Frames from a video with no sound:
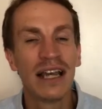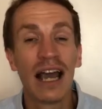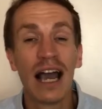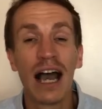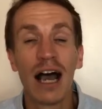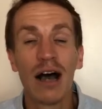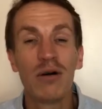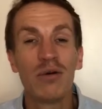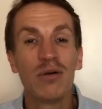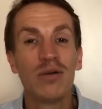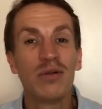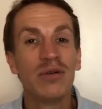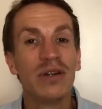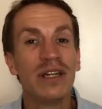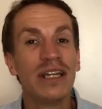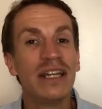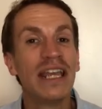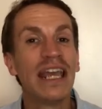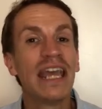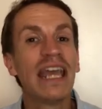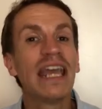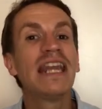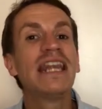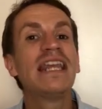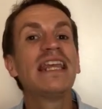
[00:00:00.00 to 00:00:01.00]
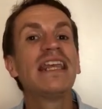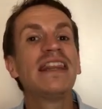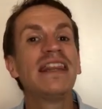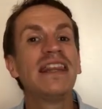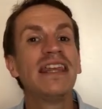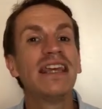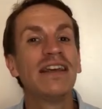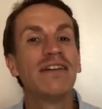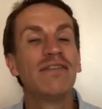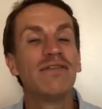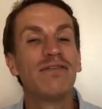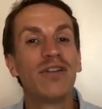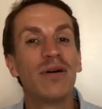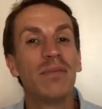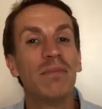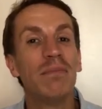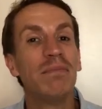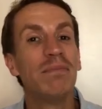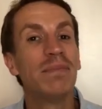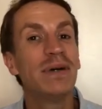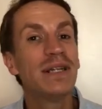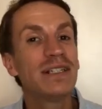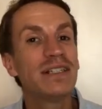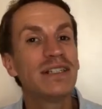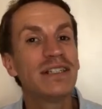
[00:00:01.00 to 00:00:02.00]
I will read anything from
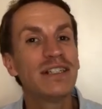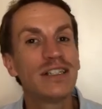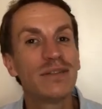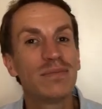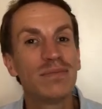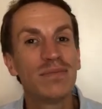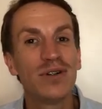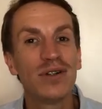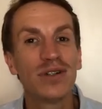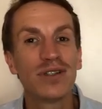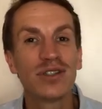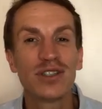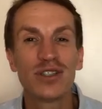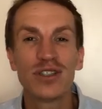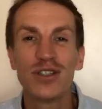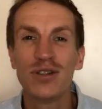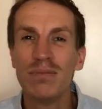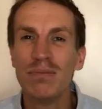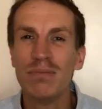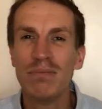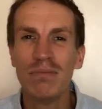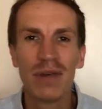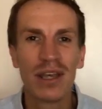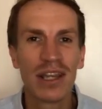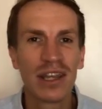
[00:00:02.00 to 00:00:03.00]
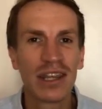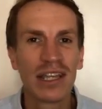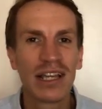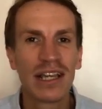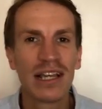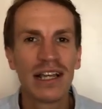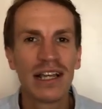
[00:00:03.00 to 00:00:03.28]
business books to mythical